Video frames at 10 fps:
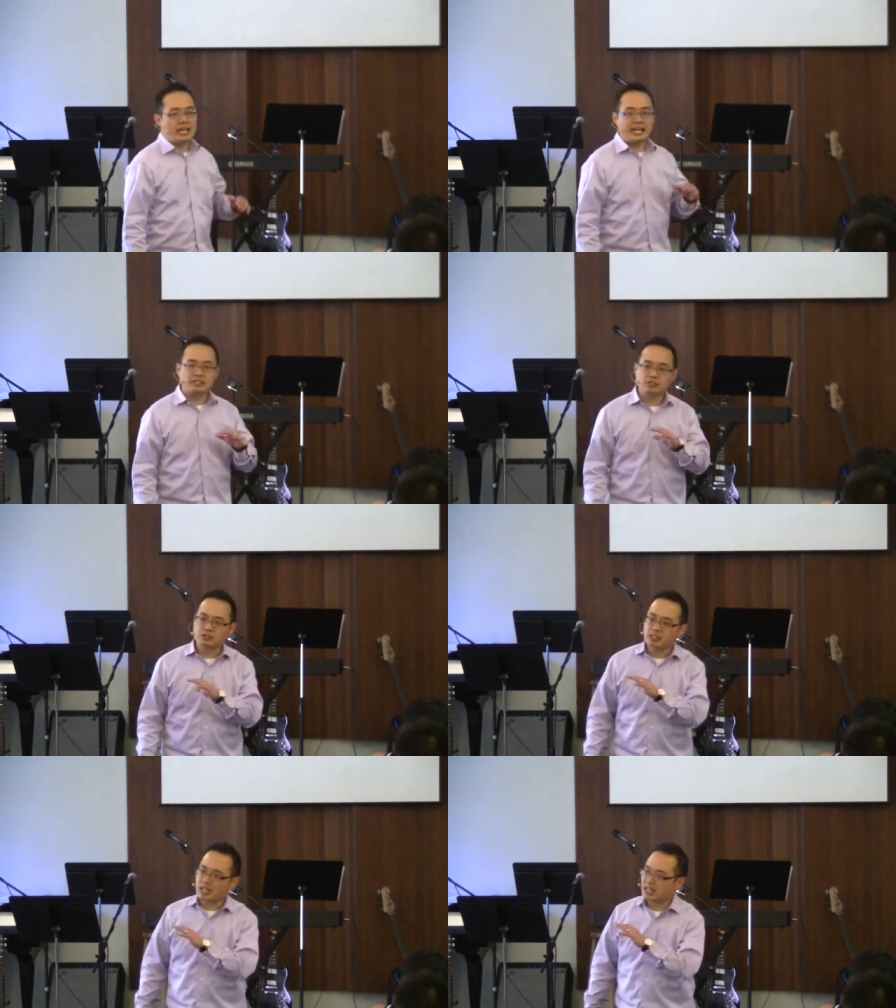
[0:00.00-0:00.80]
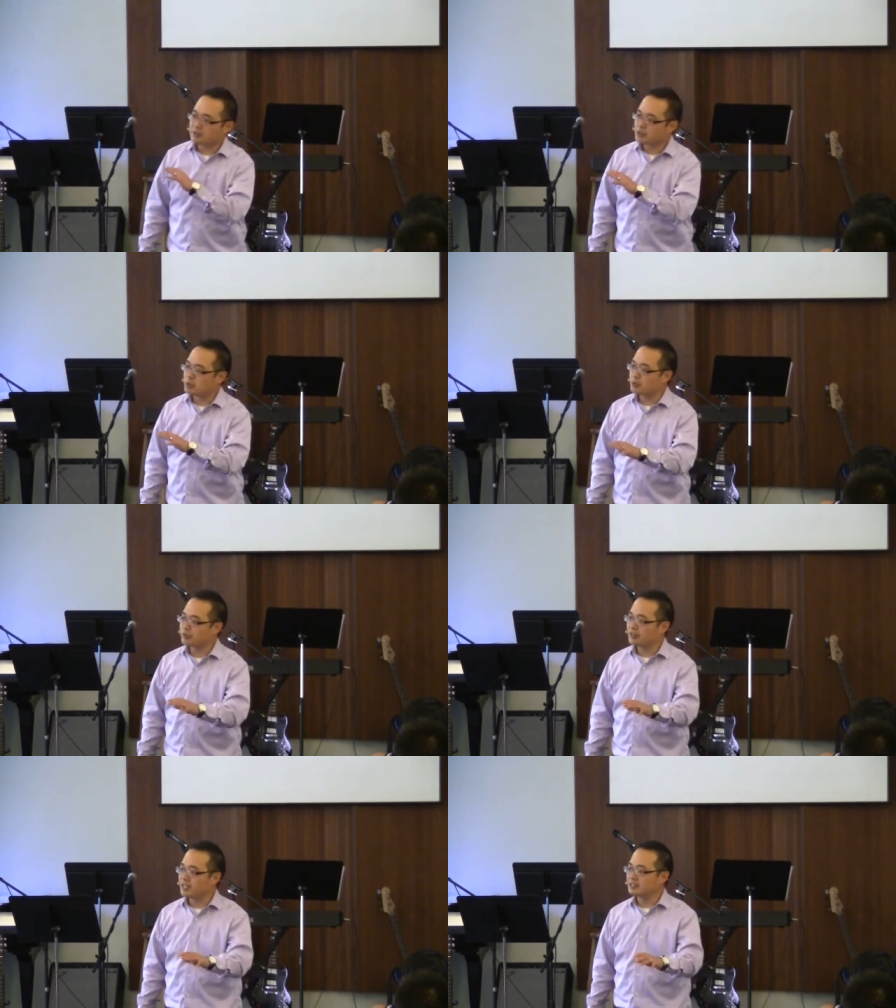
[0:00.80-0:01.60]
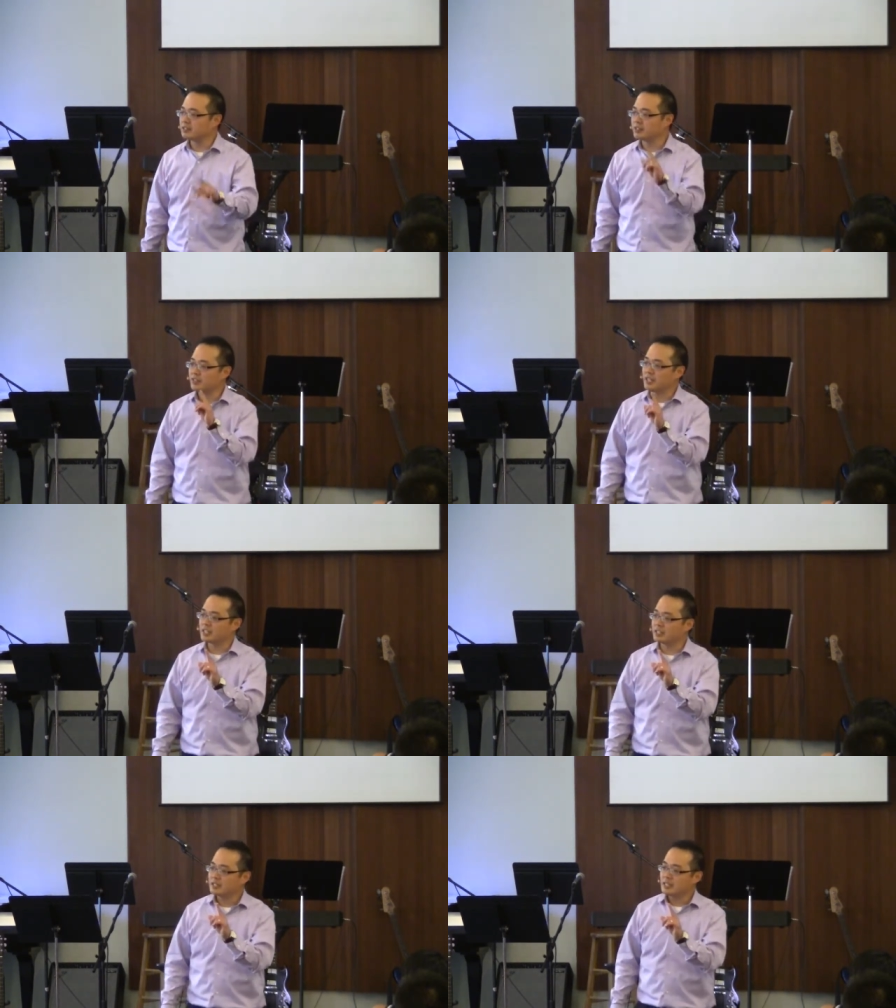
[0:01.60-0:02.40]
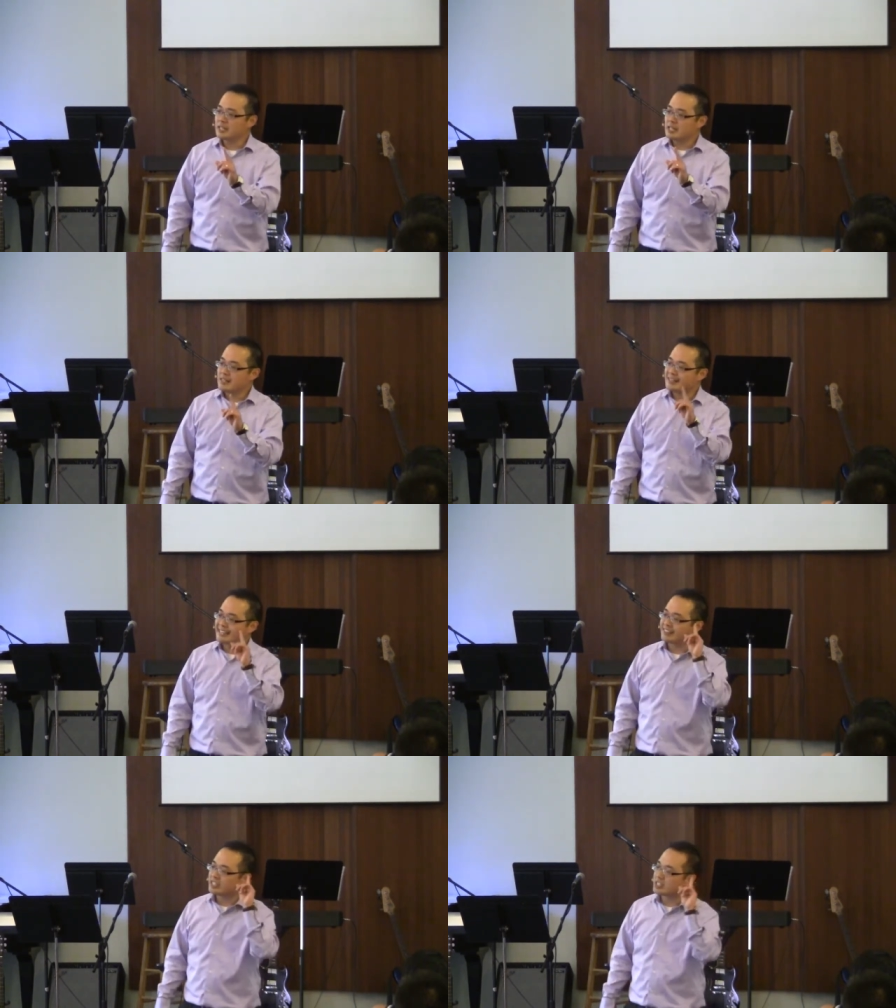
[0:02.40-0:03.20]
And it's kind of a cool thing to think that the